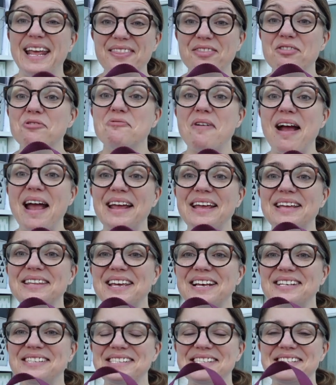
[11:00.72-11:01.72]
in the rain
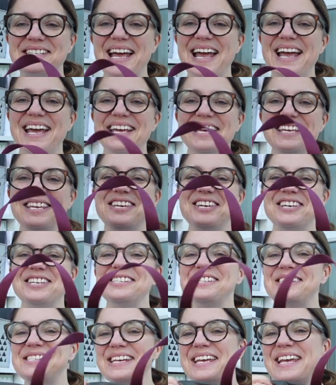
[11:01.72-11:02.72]
yesterday, and you
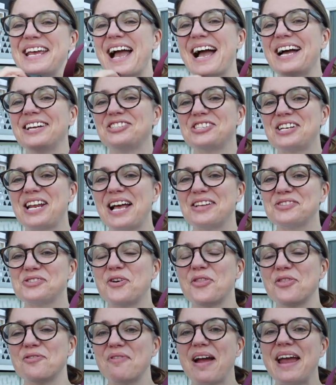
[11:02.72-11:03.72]
can see it actually has
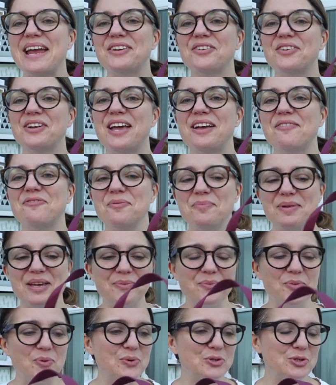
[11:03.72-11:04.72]
got the rain on it from
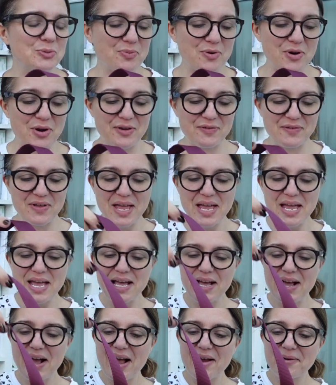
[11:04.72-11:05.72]
being waterproof.
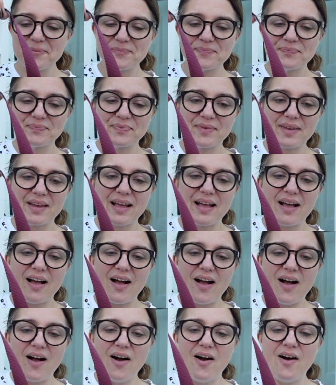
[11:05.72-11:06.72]

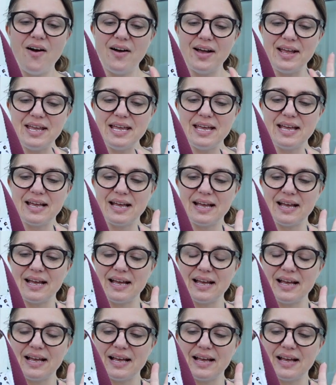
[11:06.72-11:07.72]
I
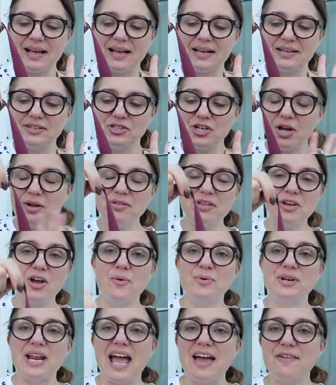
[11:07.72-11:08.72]
don't think I
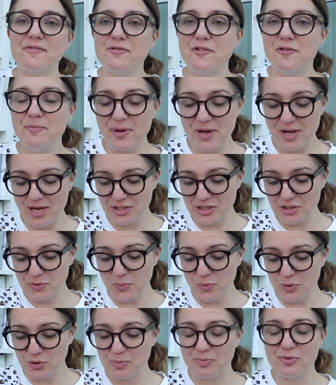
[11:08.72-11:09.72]
would ever have purchased
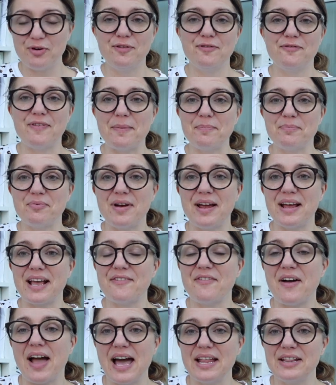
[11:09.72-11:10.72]
waterproof fabric
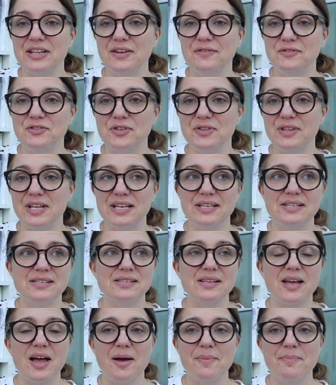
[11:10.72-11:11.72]
if I hadn't have done
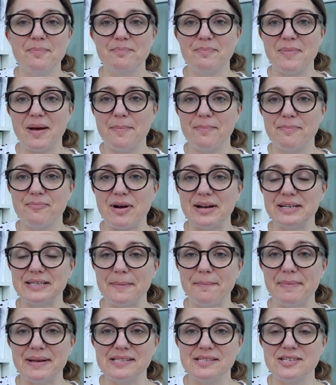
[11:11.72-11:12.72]
this and brand
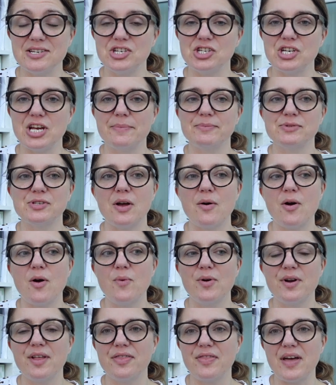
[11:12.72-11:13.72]
ambassadorship. So I
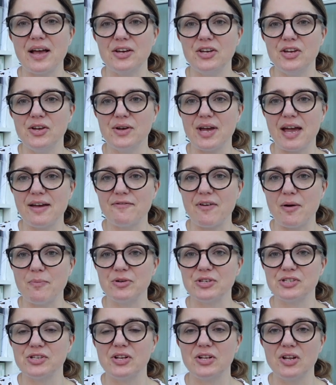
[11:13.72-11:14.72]
want to thank UK
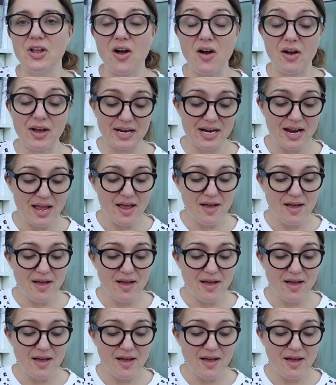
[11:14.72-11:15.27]
Fabrics Online